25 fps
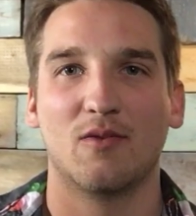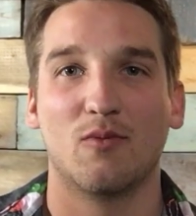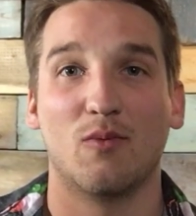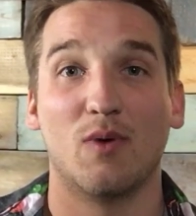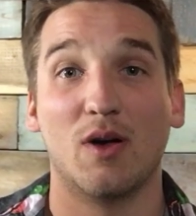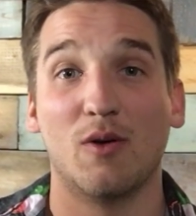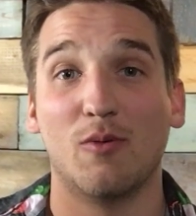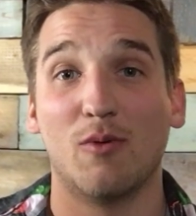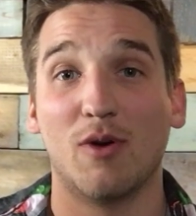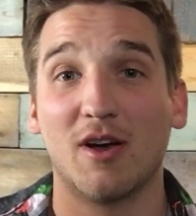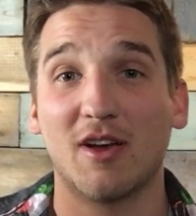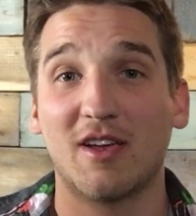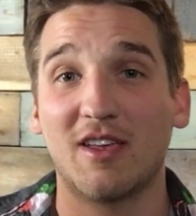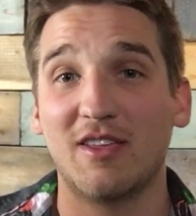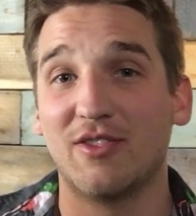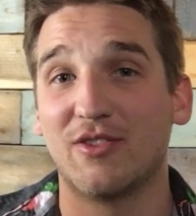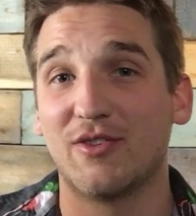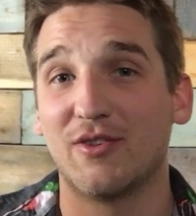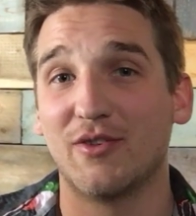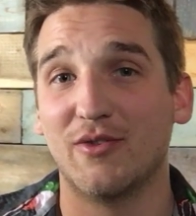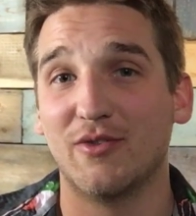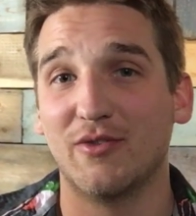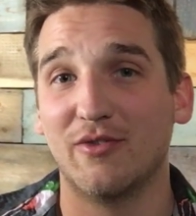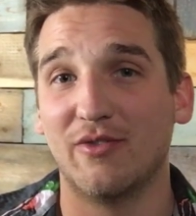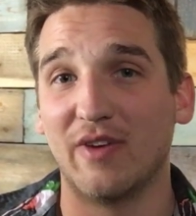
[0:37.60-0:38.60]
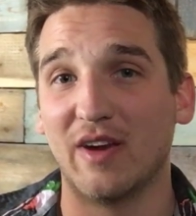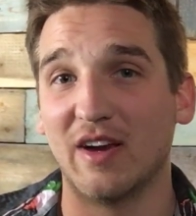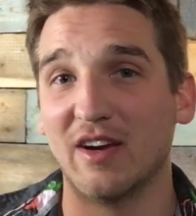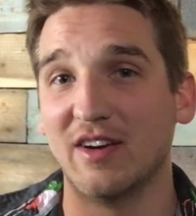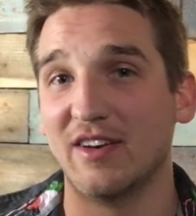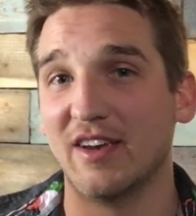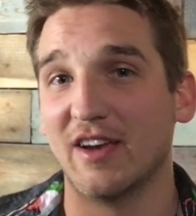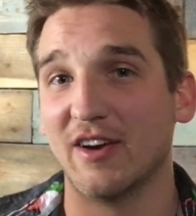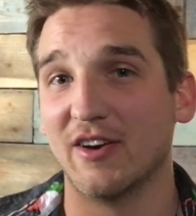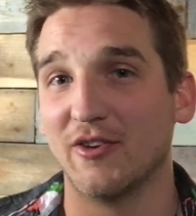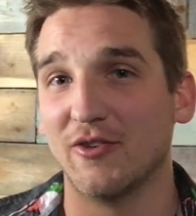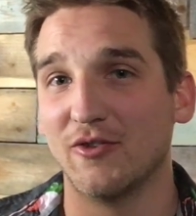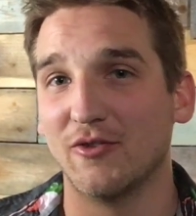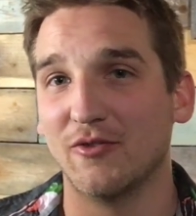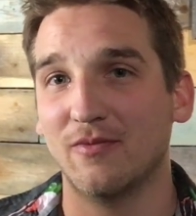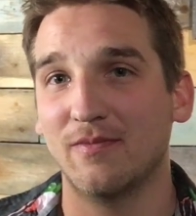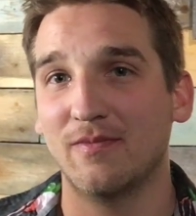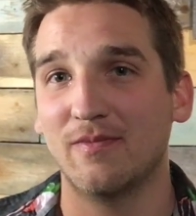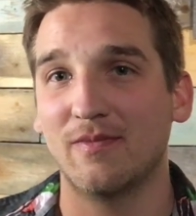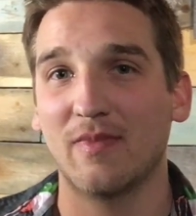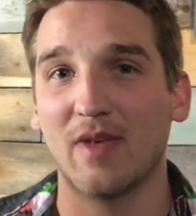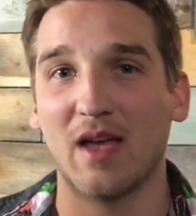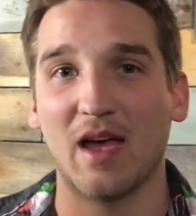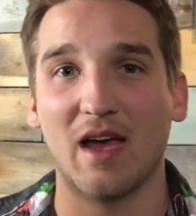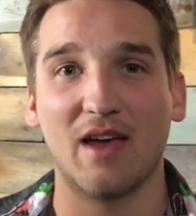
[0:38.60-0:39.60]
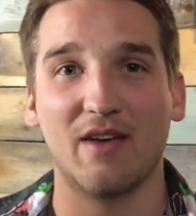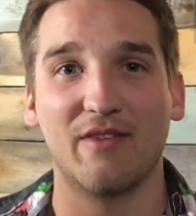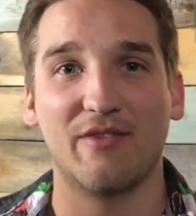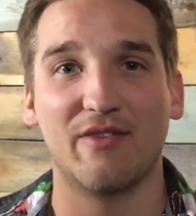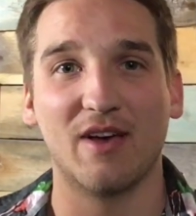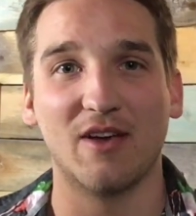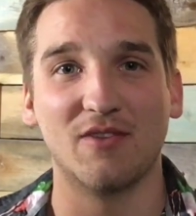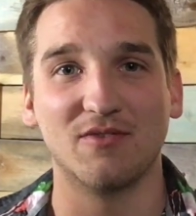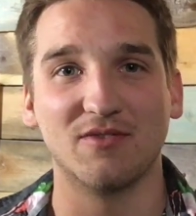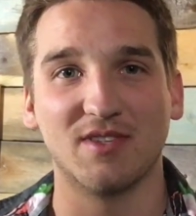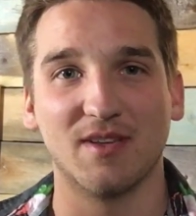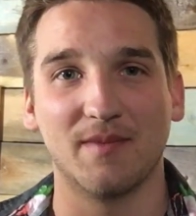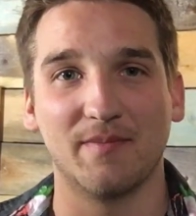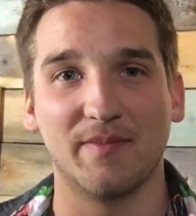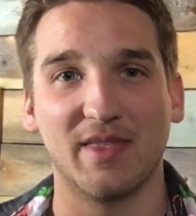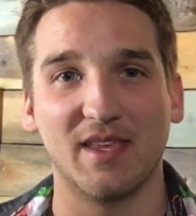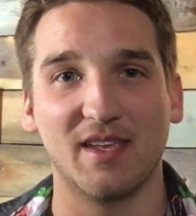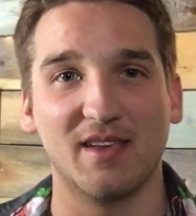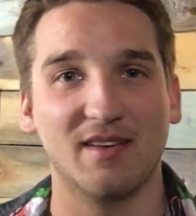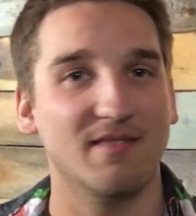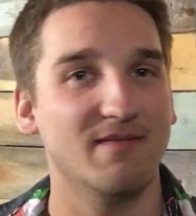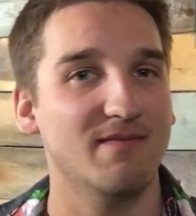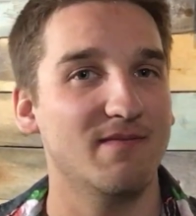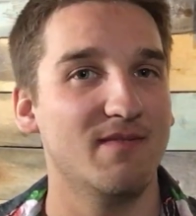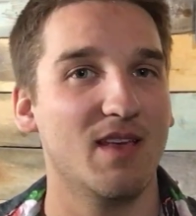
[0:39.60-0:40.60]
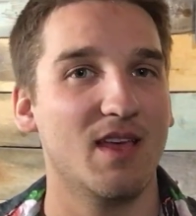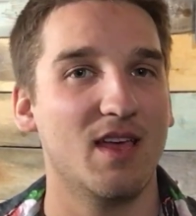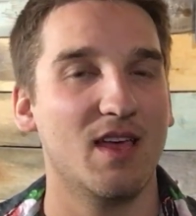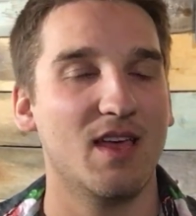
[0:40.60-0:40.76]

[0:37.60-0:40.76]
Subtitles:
While walking through Veradero, I found something.